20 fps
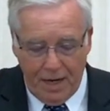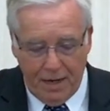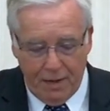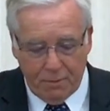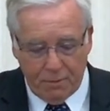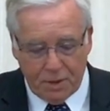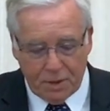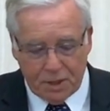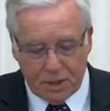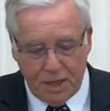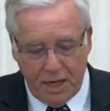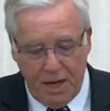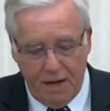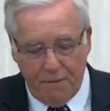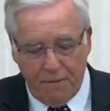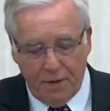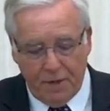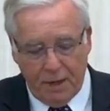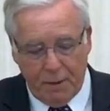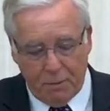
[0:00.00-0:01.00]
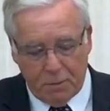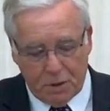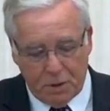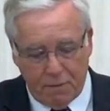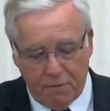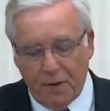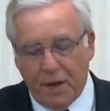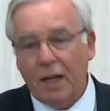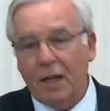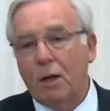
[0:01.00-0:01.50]
receive it. It was
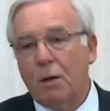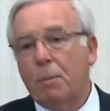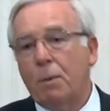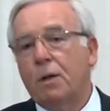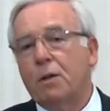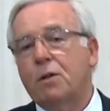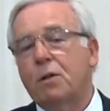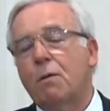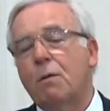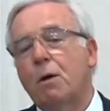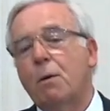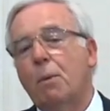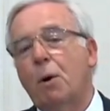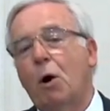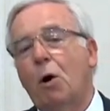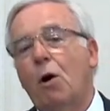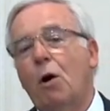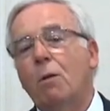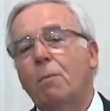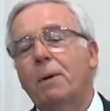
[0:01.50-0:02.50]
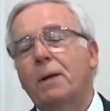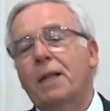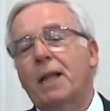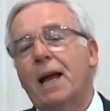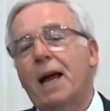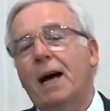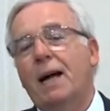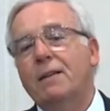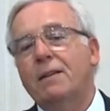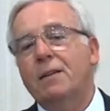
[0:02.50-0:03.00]
available to them all, but they
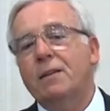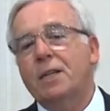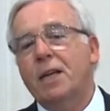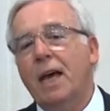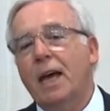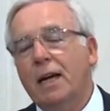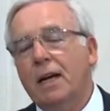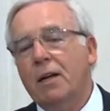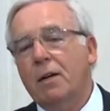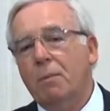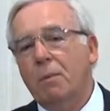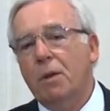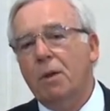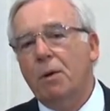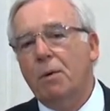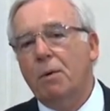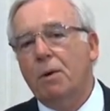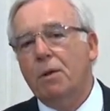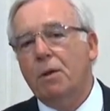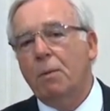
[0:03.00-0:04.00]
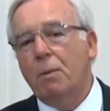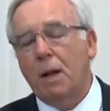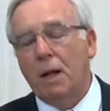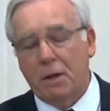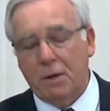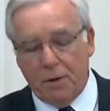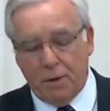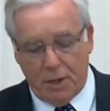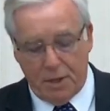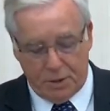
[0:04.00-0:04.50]
had to take it when they were in the
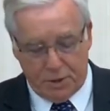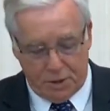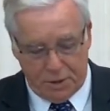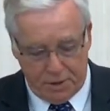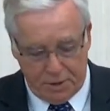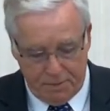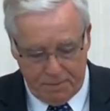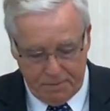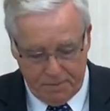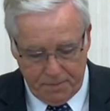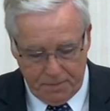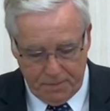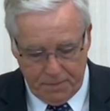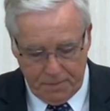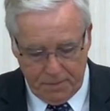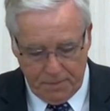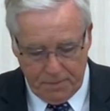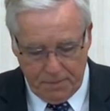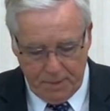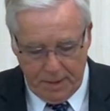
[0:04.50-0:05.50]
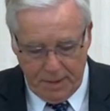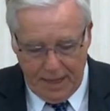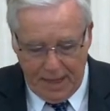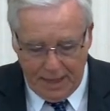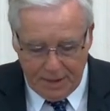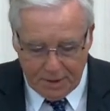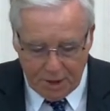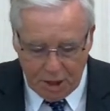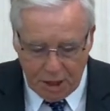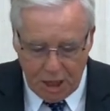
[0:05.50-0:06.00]
wilderness. They
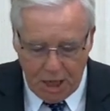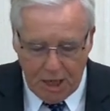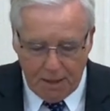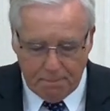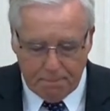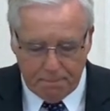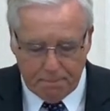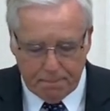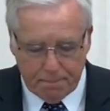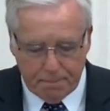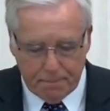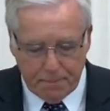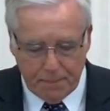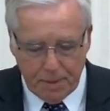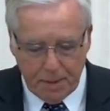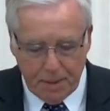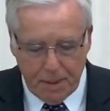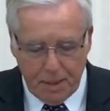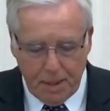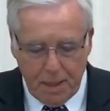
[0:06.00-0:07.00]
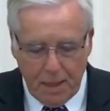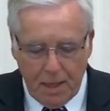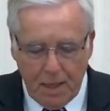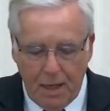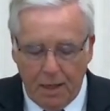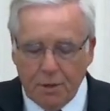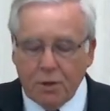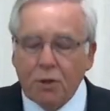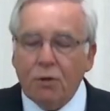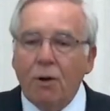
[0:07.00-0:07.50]
had to come.
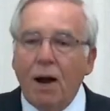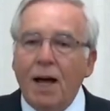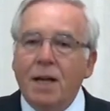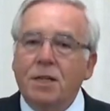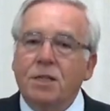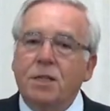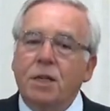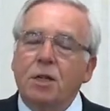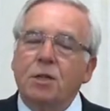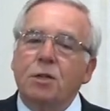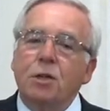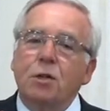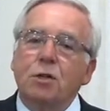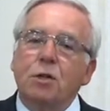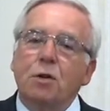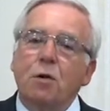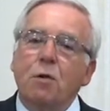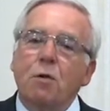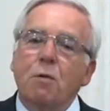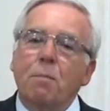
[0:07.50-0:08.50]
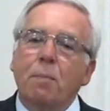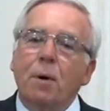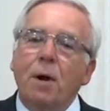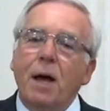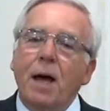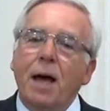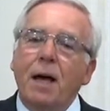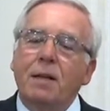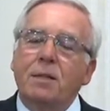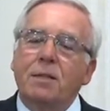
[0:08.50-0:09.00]
And Christ is the true
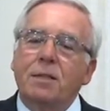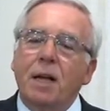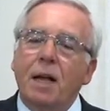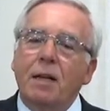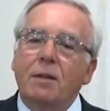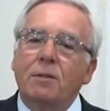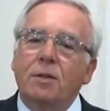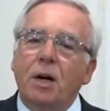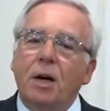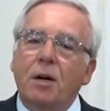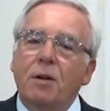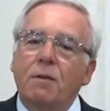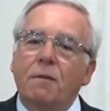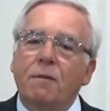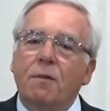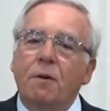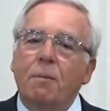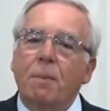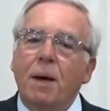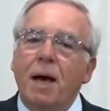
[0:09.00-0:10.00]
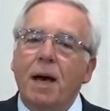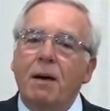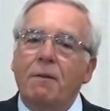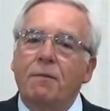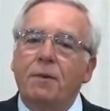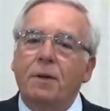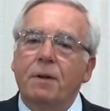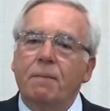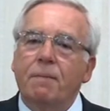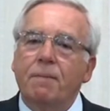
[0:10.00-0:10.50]
bread sent down from
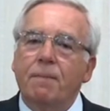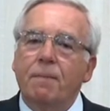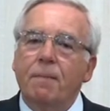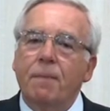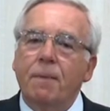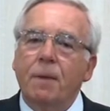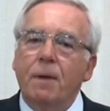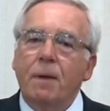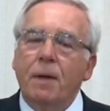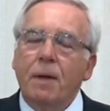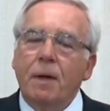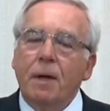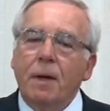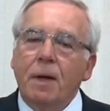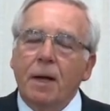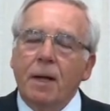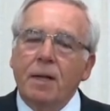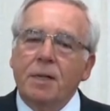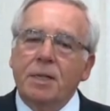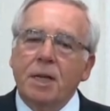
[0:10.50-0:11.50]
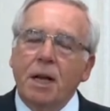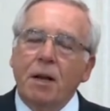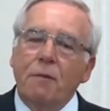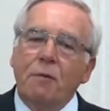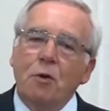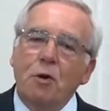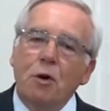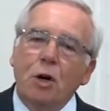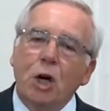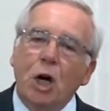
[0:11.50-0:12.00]
heaven. And he said, If
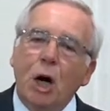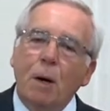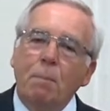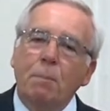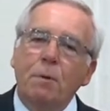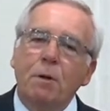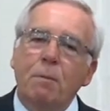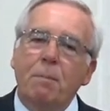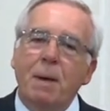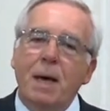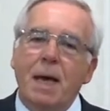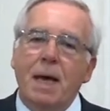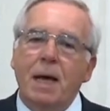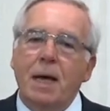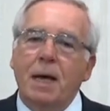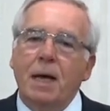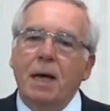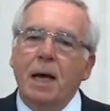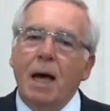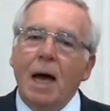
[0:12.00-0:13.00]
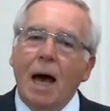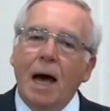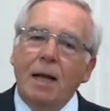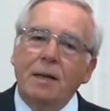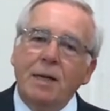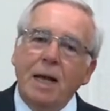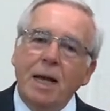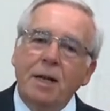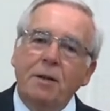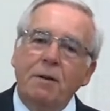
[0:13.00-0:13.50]
you come to me and
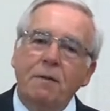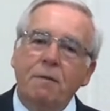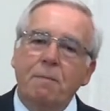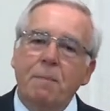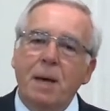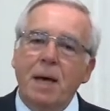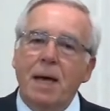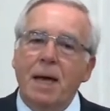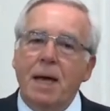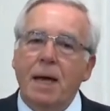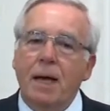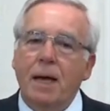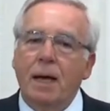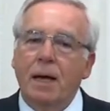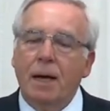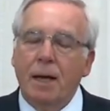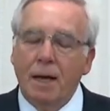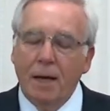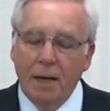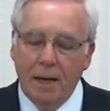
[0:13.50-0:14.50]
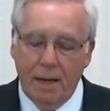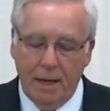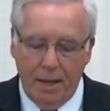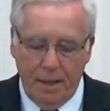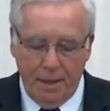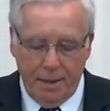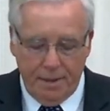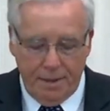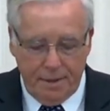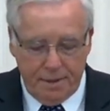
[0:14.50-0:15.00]
eat of me,
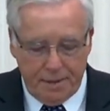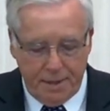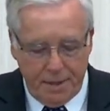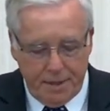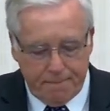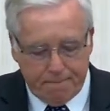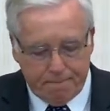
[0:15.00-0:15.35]
you see,